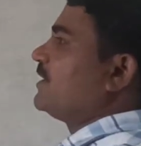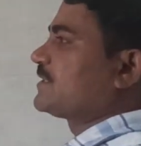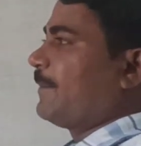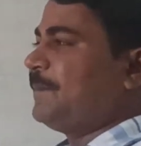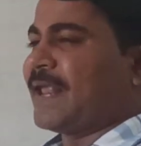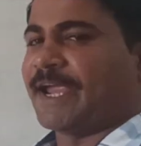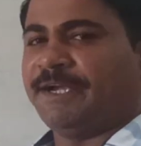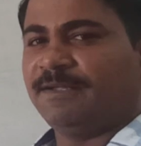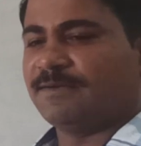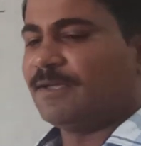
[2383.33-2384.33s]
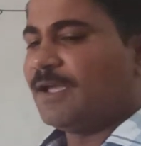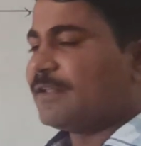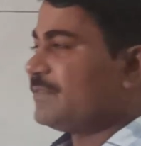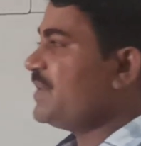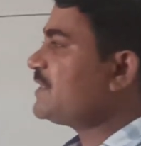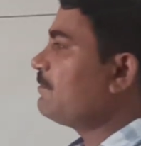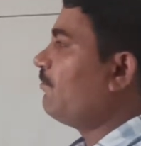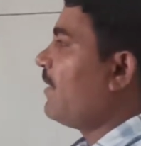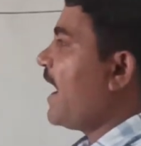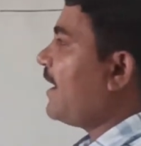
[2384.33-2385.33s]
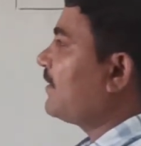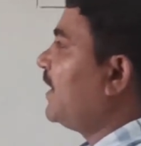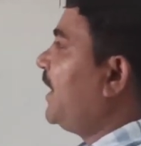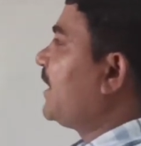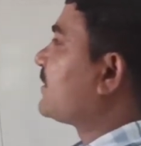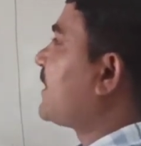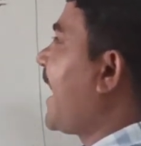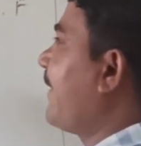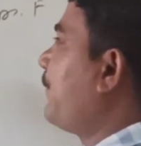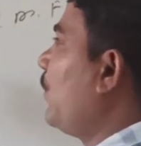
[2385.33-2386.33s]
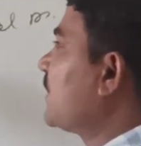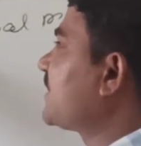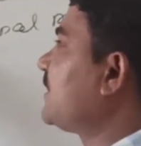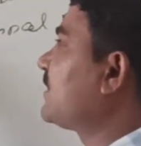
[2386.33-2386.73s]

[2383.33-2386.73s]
is applied, This magnetic dipoles